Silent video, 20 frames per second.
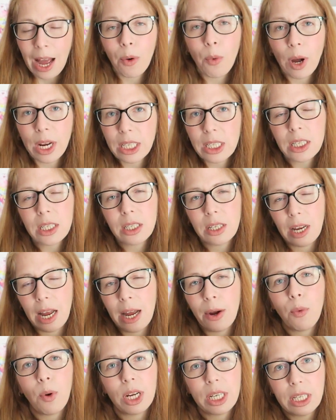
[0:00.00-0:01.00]
I wanted
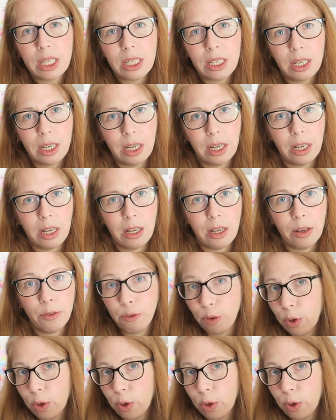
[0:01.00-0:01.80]
a